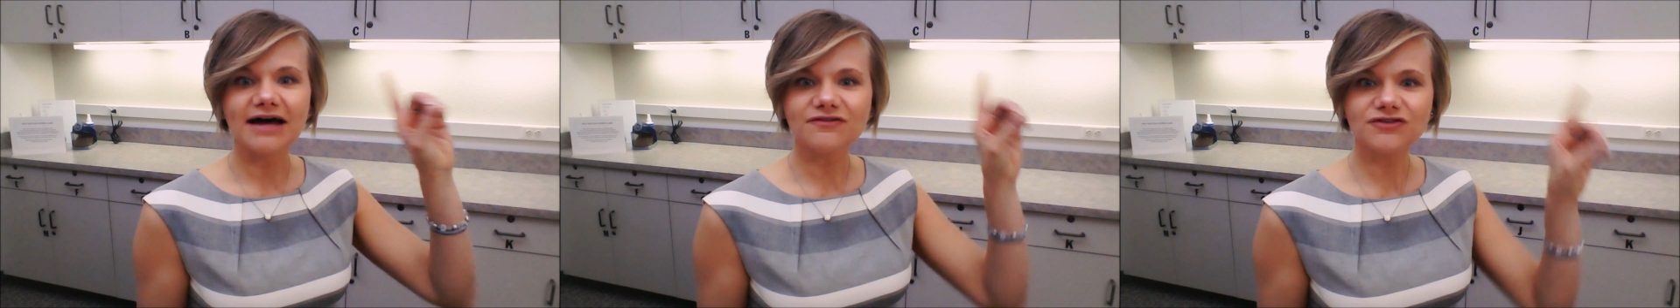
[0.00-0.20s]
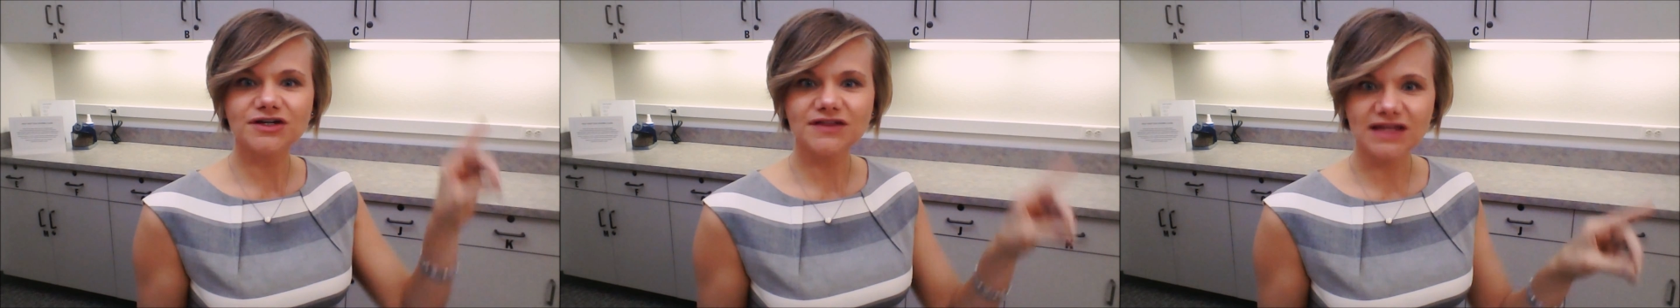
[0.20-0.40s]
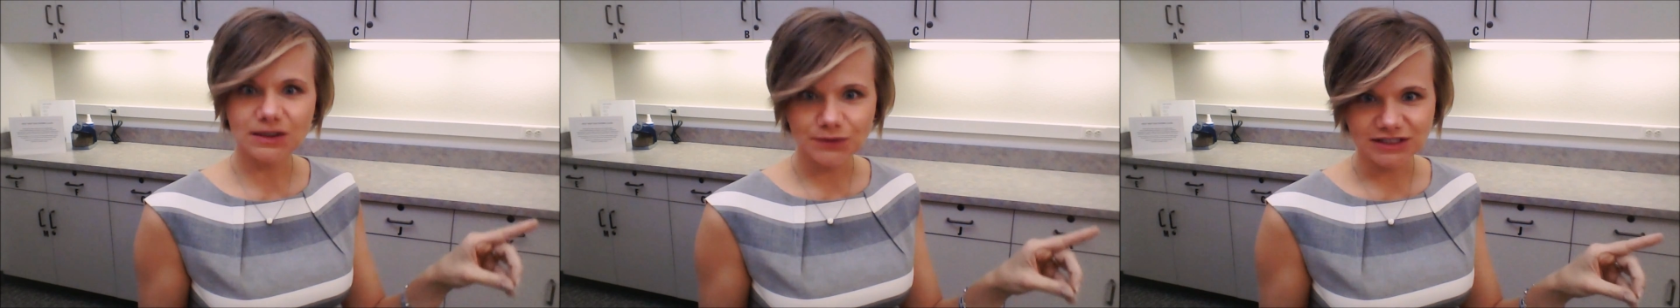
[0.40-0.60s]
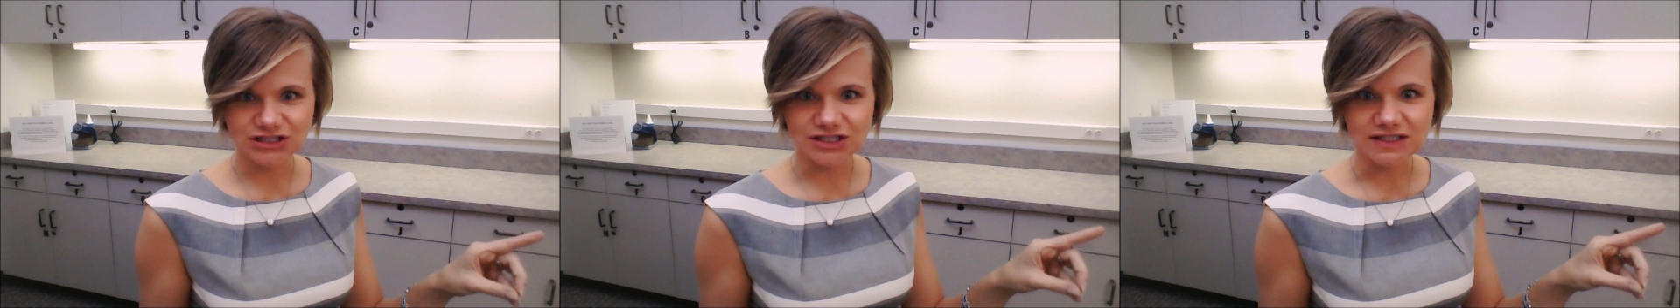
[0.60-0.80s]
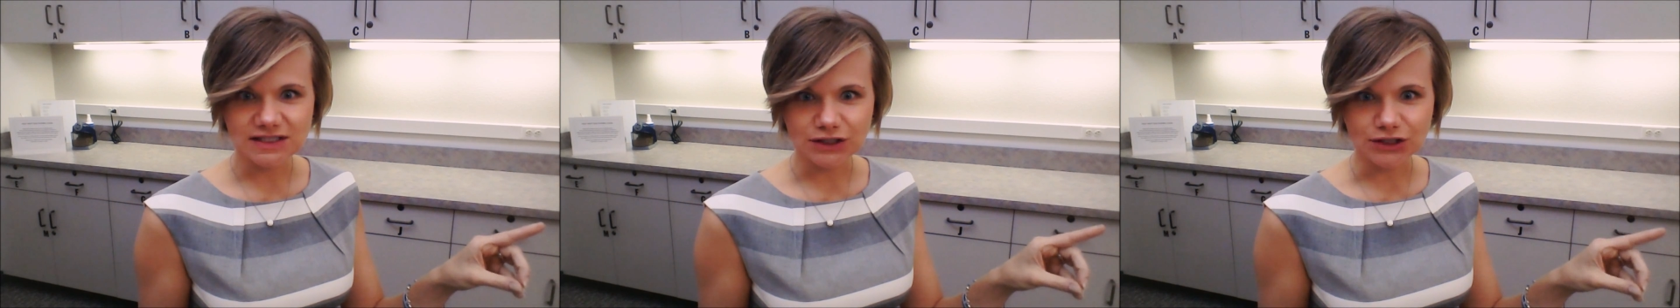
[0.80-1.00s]
everything we
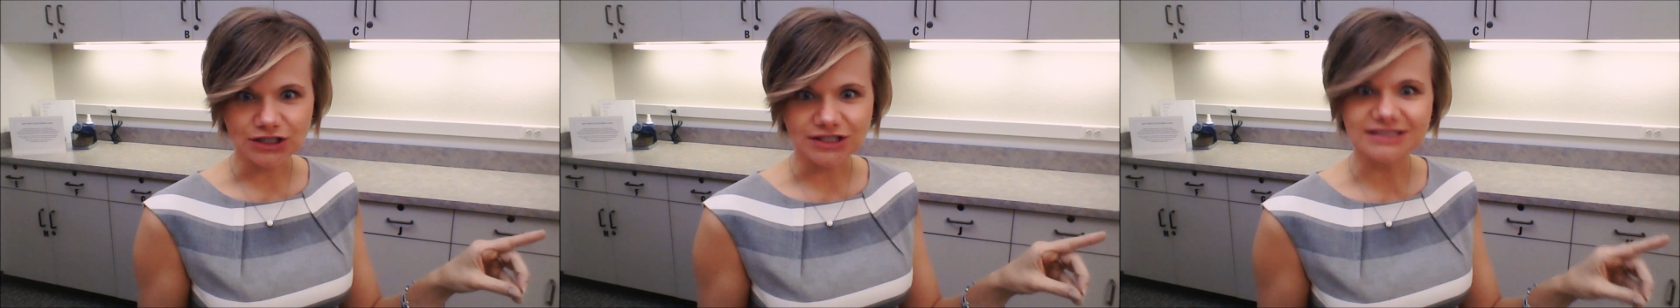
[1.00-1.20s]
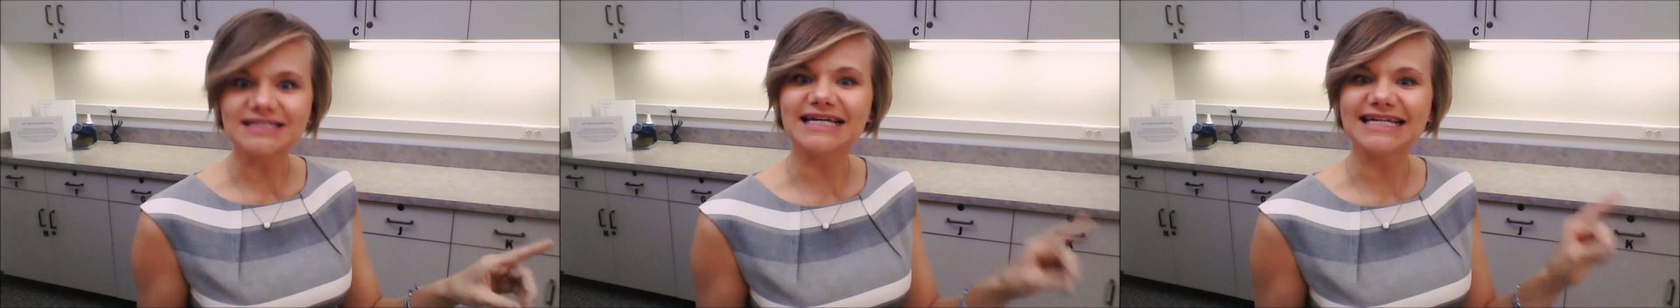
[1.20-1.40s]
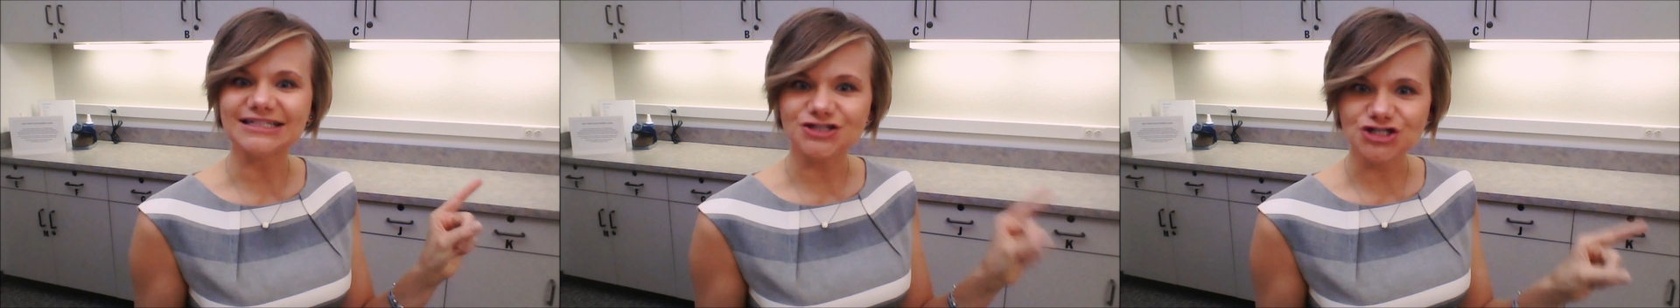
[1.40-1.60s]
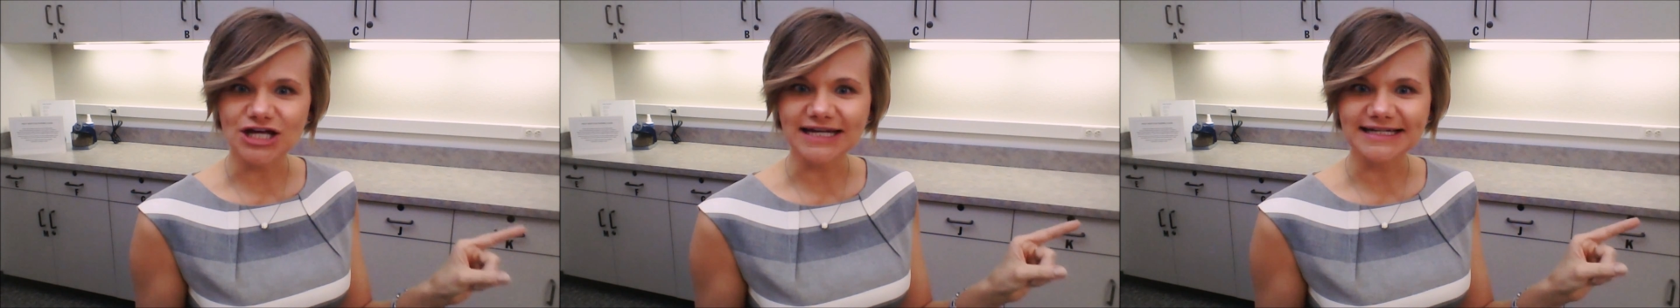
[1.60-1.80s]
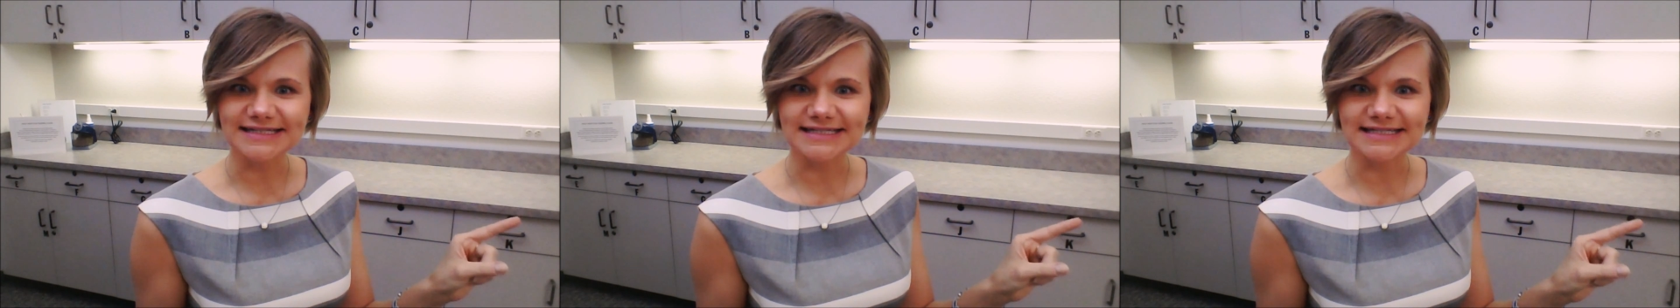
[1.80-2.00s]
just learned in
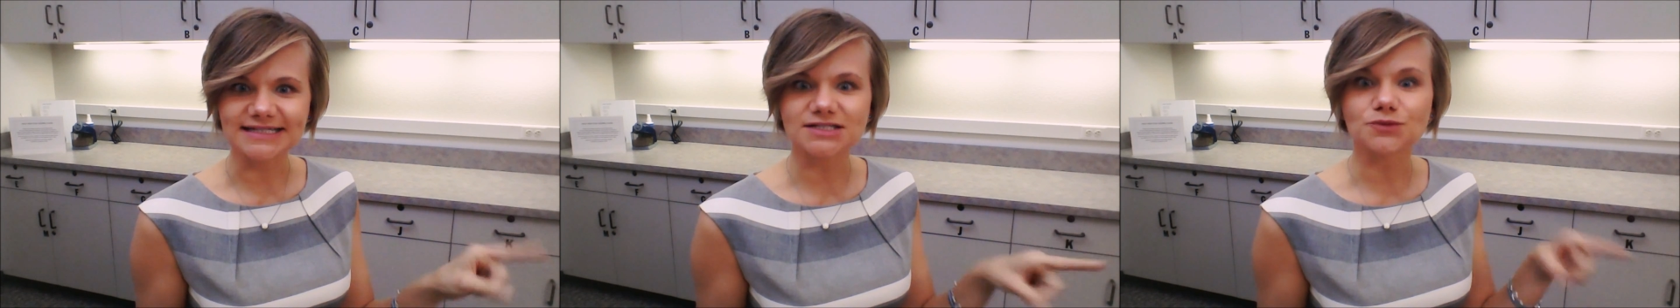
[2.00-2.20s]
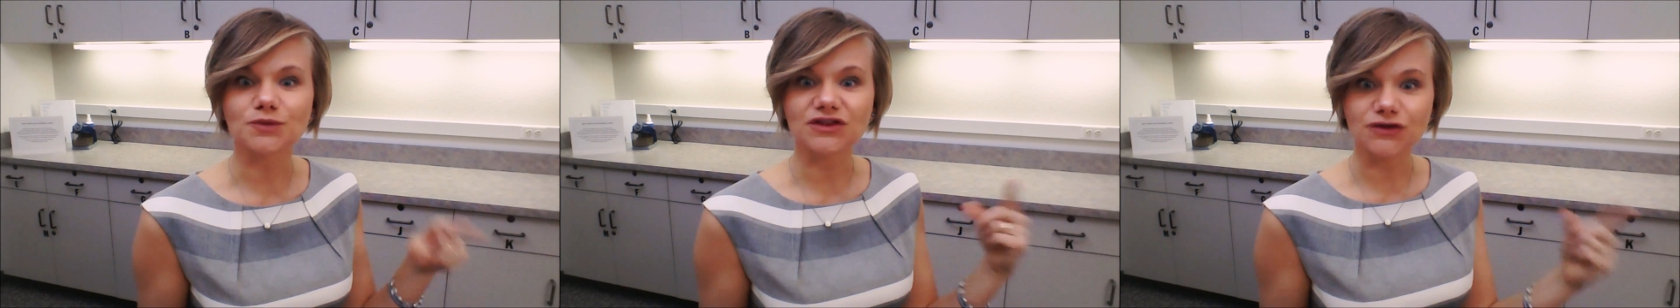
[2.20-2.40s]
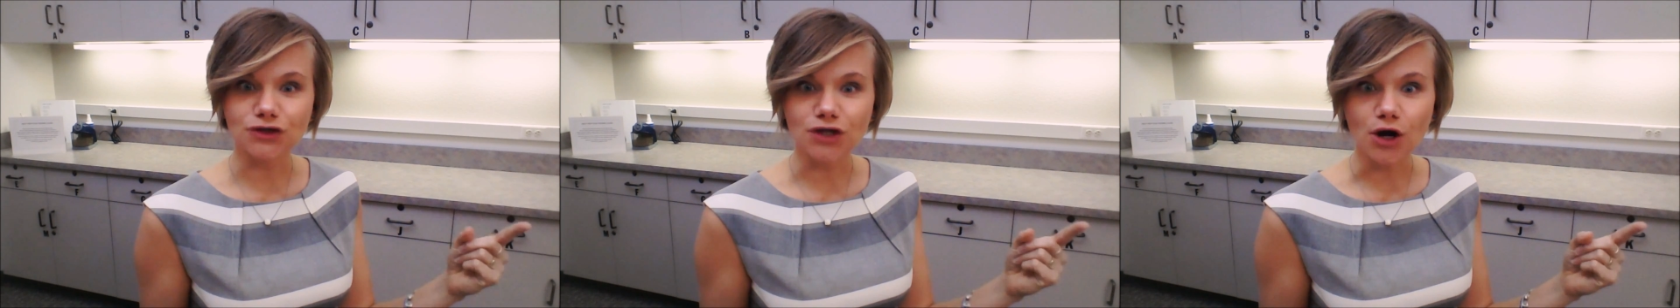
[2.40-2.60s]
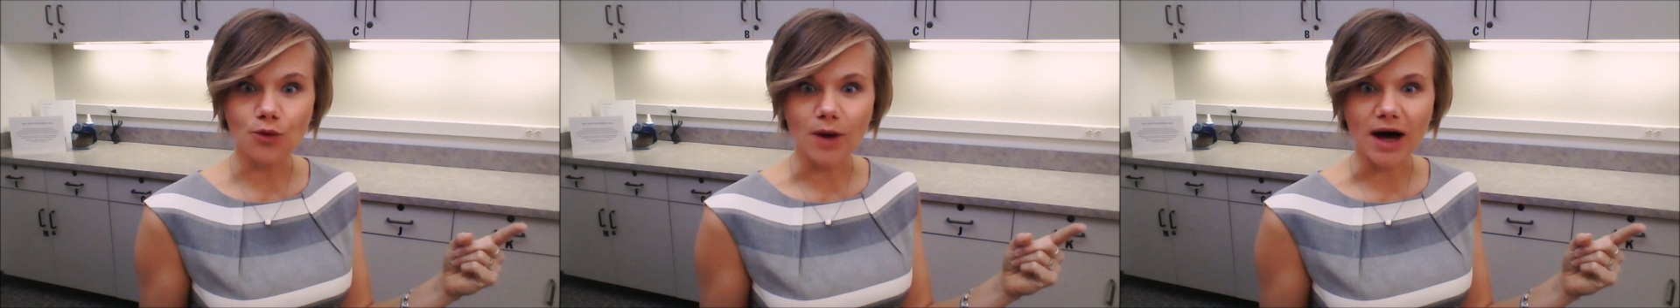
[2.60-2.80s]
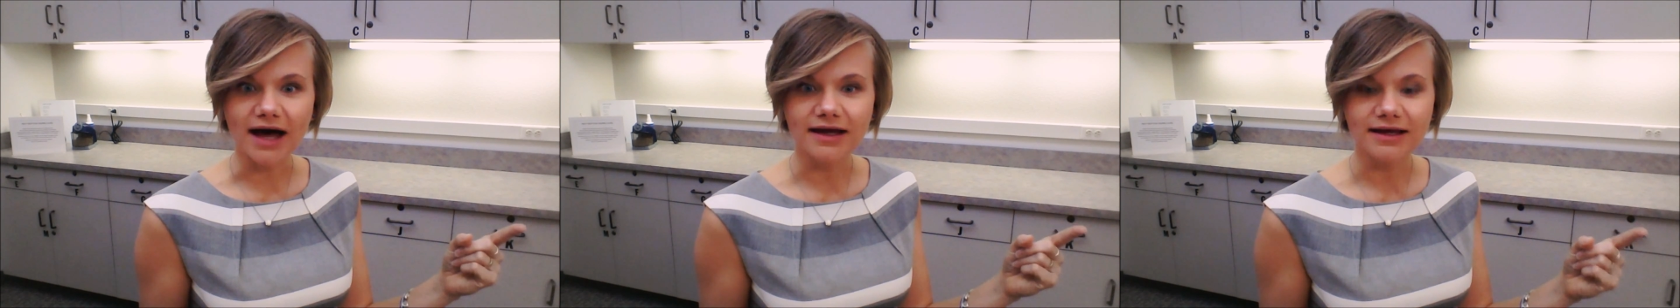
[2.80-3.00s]
Genesis with
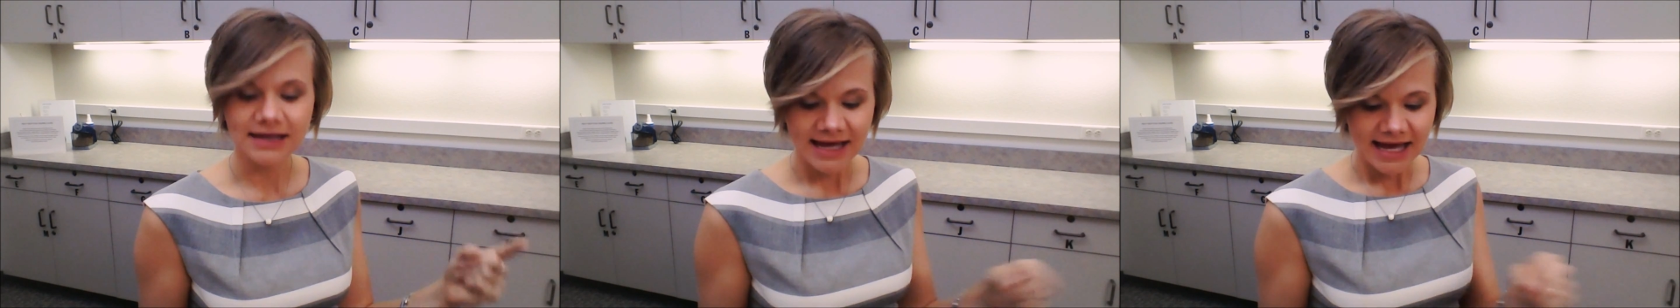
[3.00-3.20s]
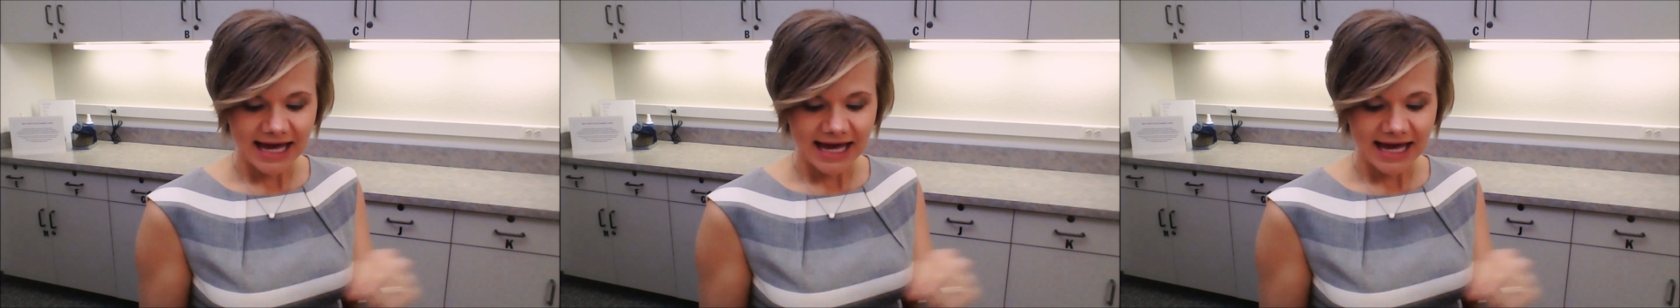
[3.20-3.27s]
Noah,